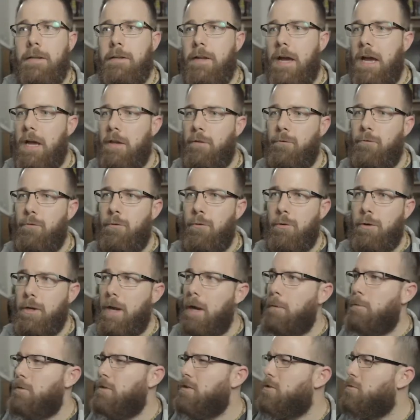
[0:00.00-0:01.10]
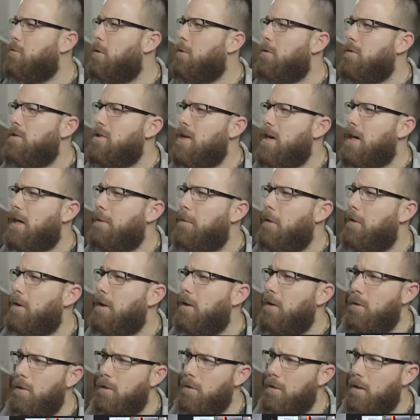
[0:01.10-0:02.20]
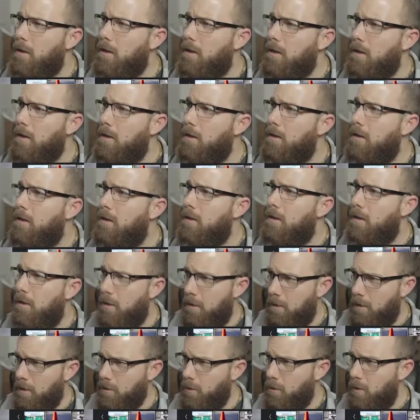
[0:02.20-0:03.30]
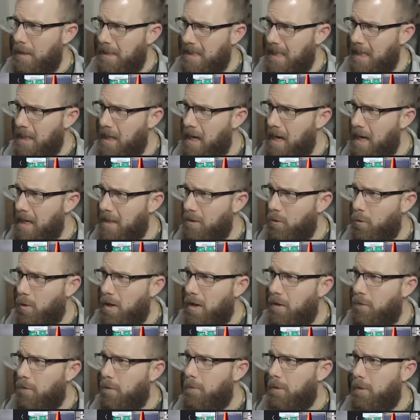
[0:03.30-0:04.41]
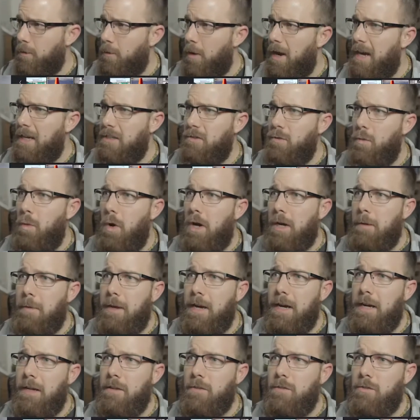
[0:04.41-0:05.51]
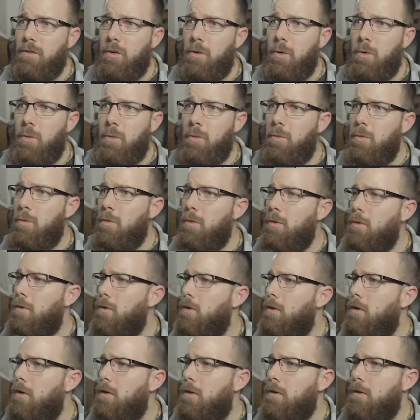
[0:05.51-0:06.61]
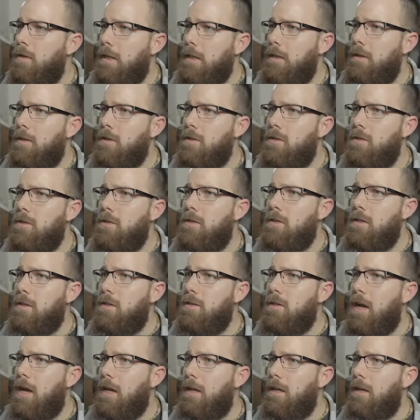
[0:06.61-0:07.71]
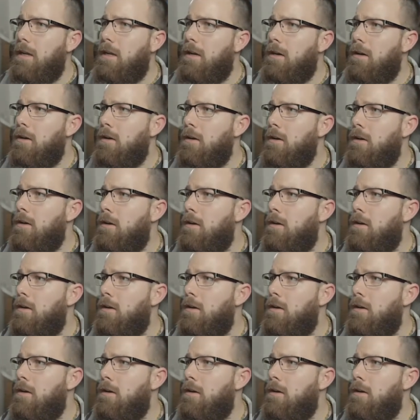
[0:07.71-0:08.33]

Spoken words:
as for composition, what were you talking about here? I don't like the line created from the grass and walking behind. So, like this line here.